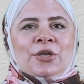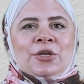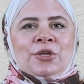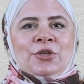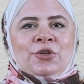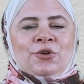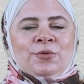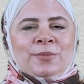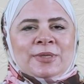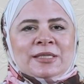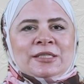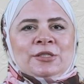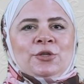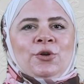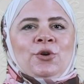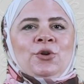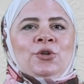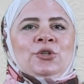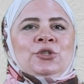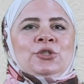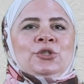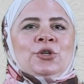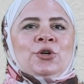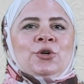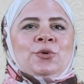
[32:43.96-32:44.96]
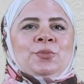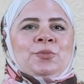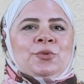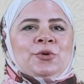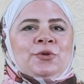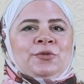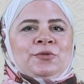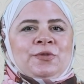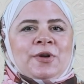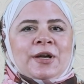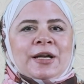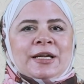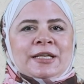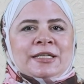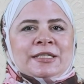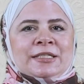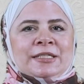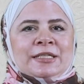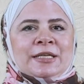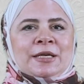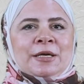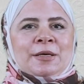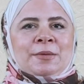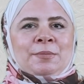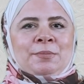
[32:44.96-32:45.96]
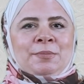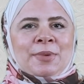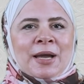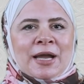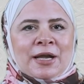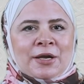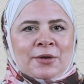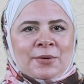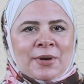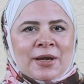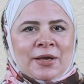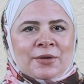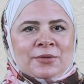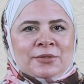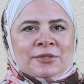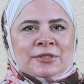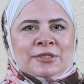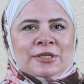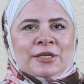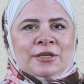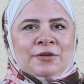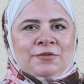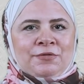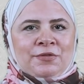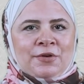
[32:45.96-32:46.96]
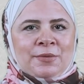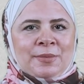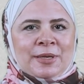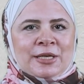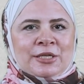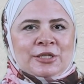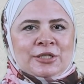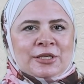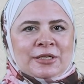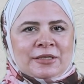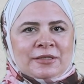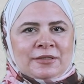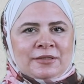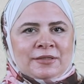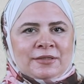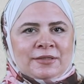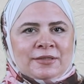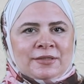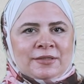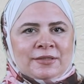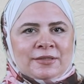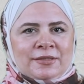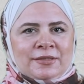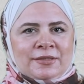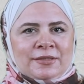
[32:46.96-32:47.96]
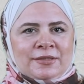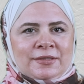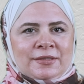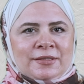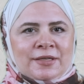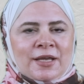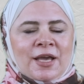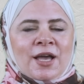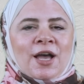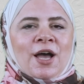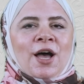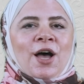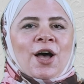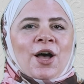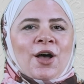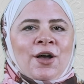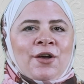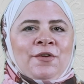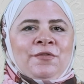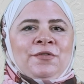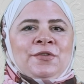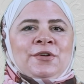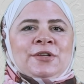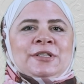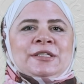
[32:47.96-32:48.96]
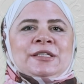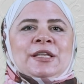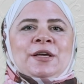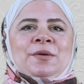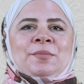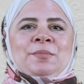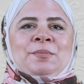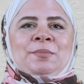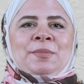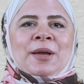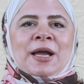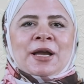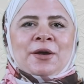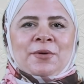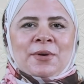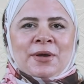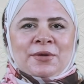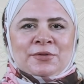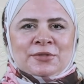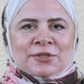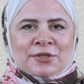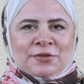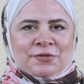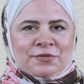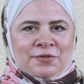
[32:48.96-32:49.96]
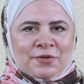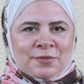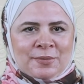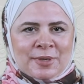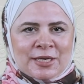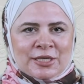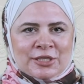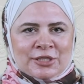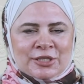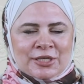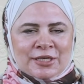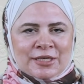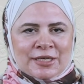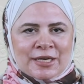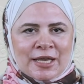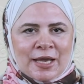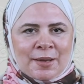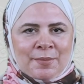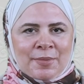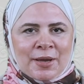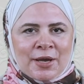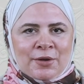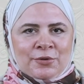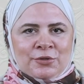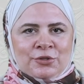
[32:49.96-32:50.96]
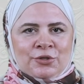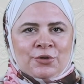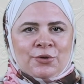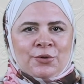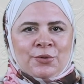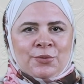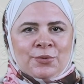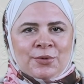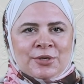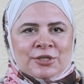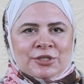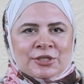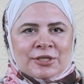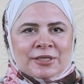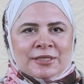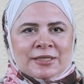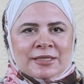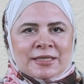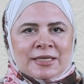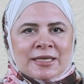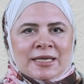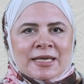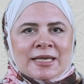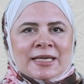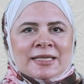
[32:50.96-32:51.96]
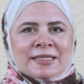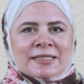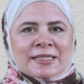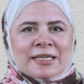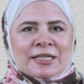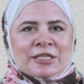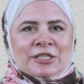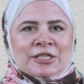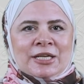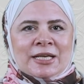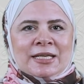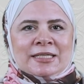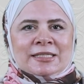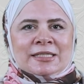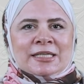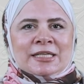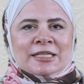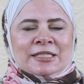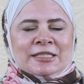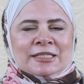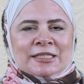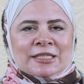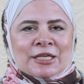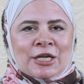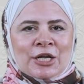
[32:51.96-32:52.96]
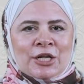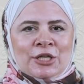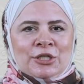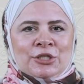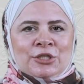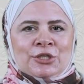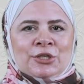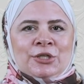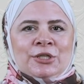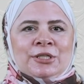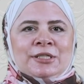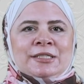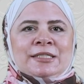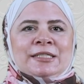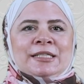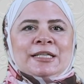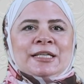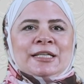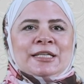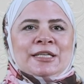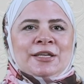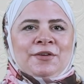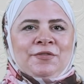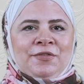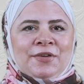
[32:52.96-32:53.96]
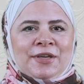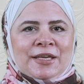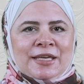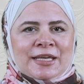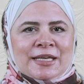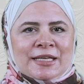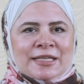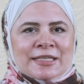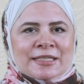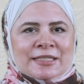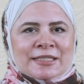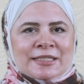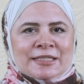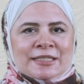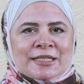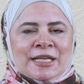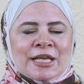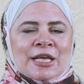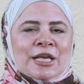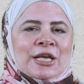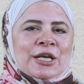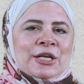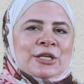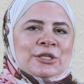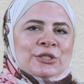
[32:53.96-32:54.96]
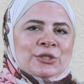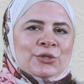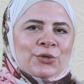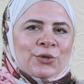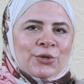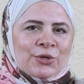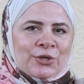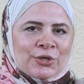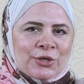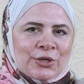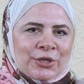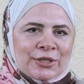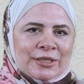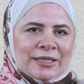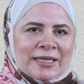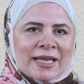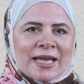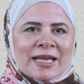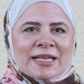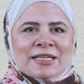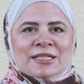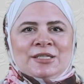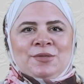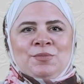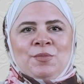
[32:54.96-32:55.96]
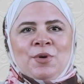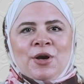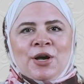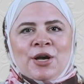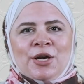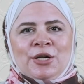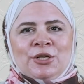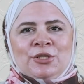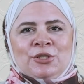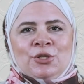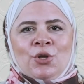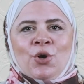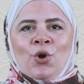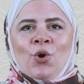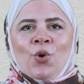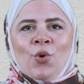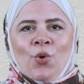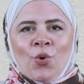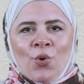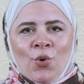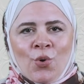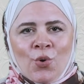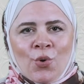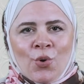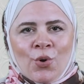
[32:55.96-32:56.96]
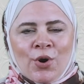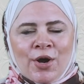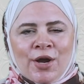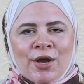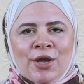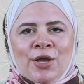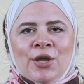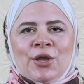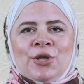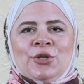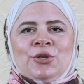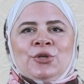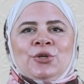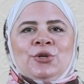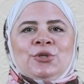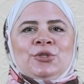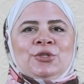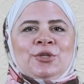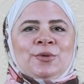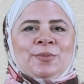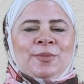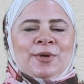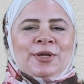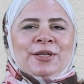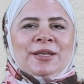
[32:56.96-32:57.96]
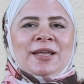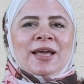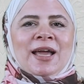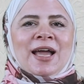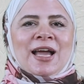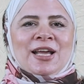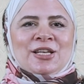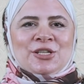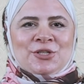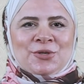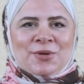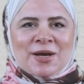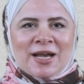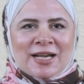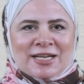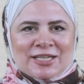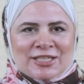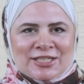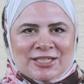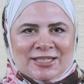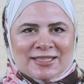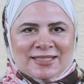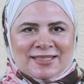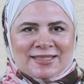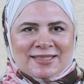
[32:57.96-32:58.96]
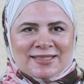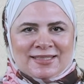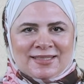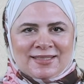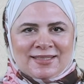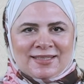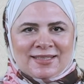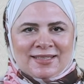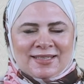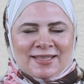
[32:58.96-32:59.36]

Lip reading: You must also provide background information. Offer some background information about your origin, such as its cultural significance, historical landmarks, or notable attractions.